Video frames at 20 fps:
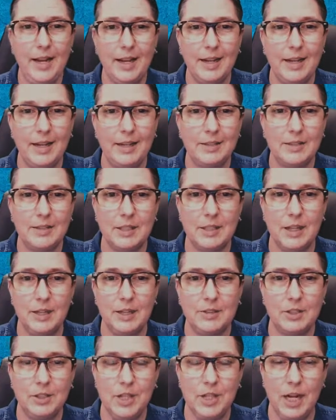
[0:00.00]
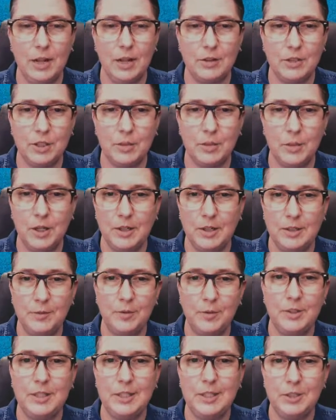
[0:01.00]
And it's a challenge to wear a
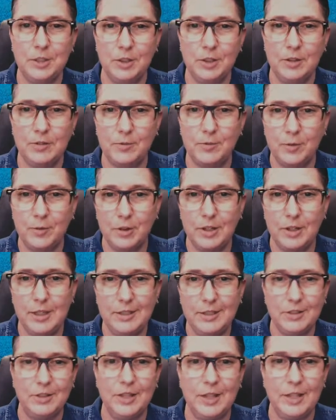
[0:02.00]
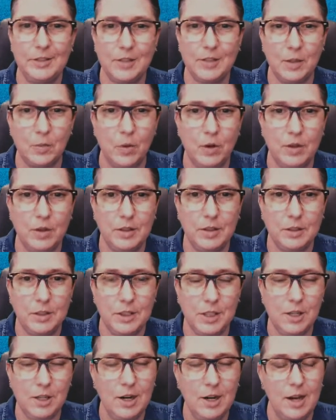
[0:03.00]
different t-shirt for each of the days I work this
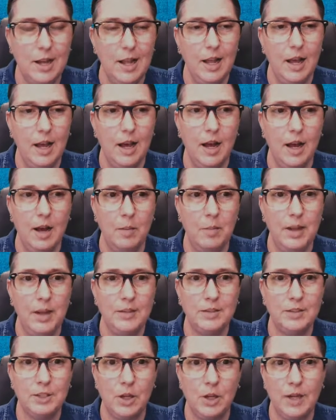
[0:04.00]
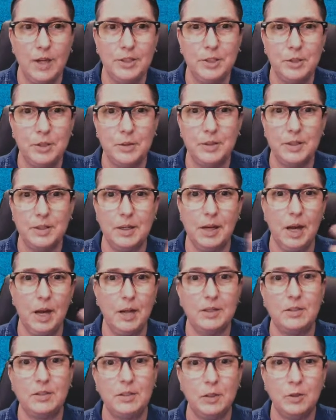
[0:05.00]
year. And so I do
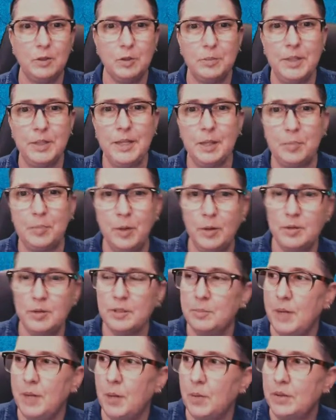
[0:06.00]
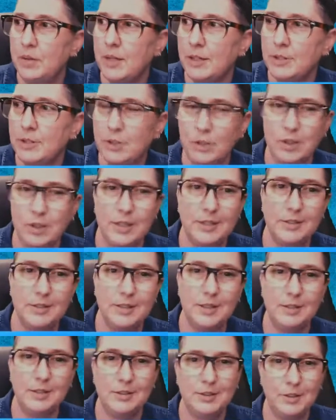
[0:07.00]
a social media post about what that shirt is.
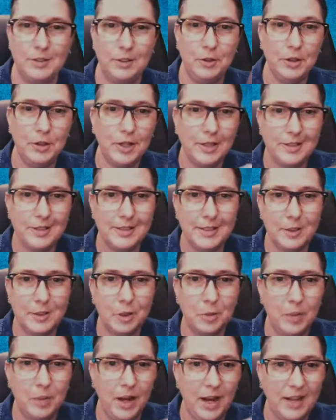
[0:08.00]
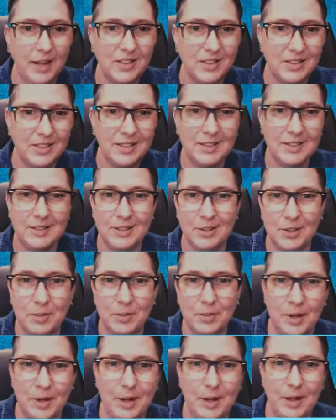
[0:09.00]
And so you're gonna see a little behind the scenes here in a
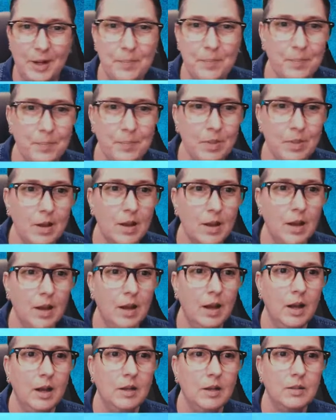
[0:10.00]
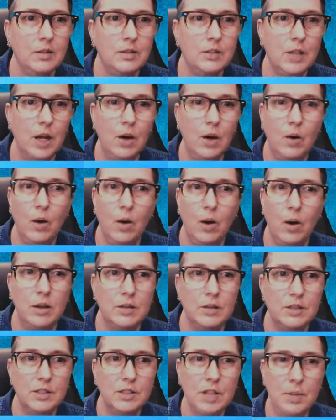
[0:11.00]
minute. So
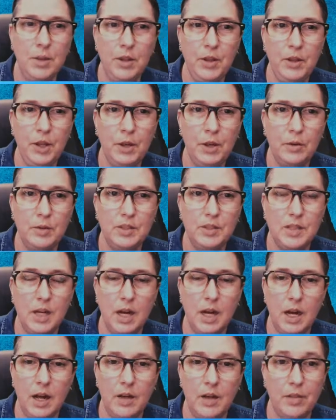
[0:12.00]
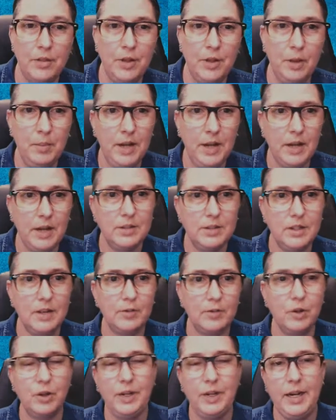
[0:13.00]
some of those thumbnails that
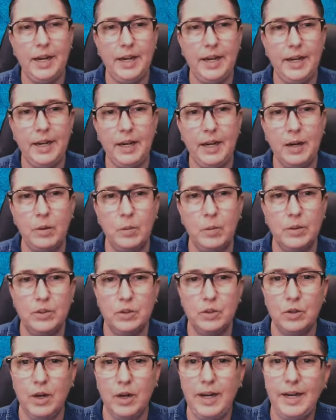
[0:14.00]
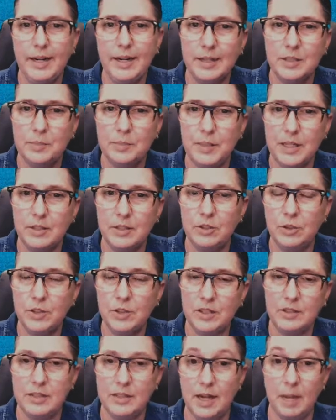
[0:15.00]
I've created, what's great is because you
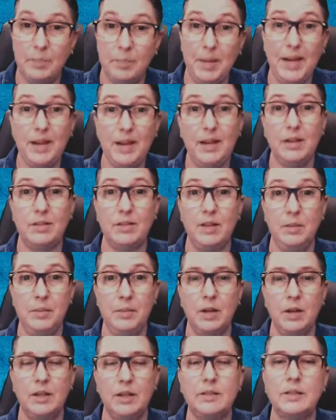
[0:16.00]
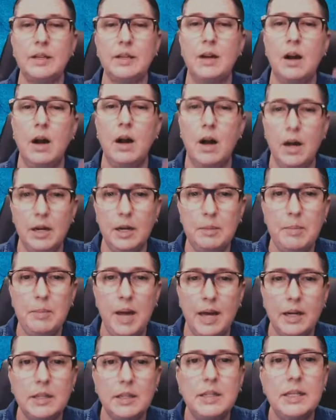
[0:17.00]
can say, I'm making a thumbnail, it's going to
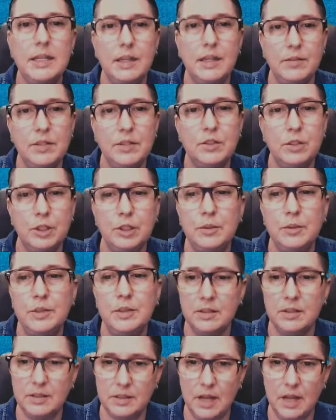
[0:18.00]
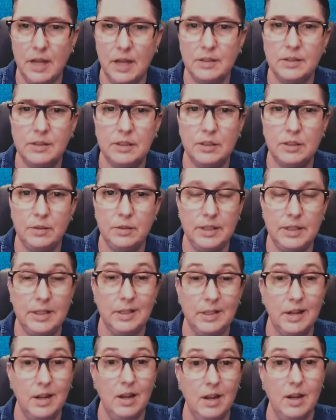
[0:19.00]
automatically give it to you in the size that you
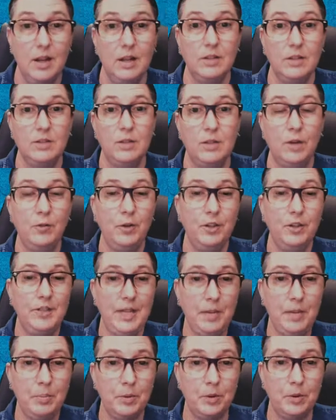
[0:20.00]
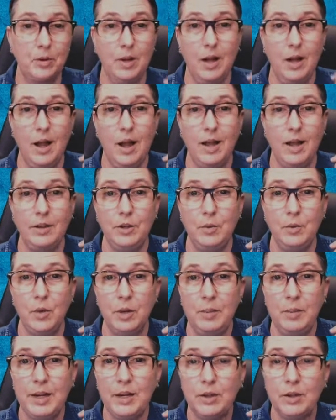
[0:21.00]
need. So for example, you want
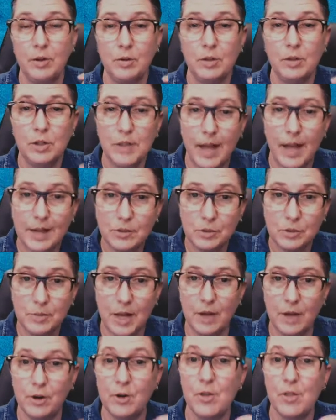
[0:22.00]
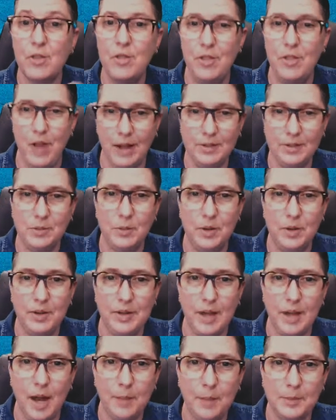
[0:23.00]
to make a Google Classroom header. That's one of
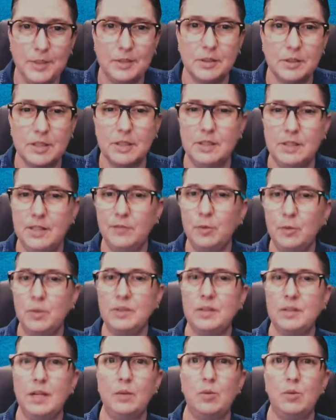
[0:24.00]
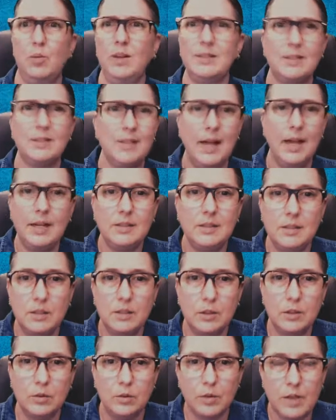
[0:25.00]
the options, because everyone's like, well, what size is a
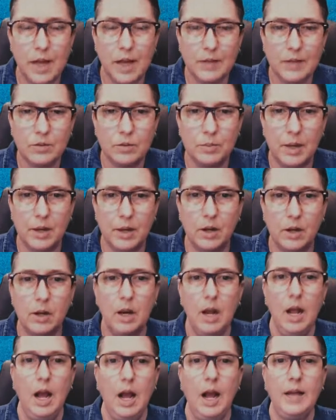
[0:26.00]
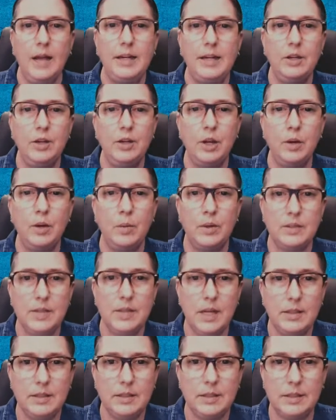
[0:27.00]
Google Classroom header? I need to know what
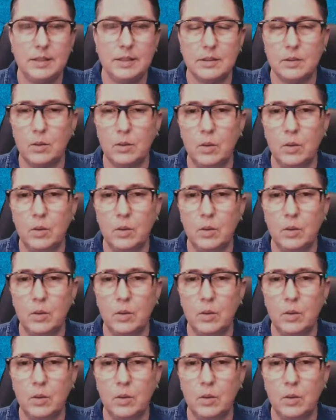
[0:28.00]
size it is.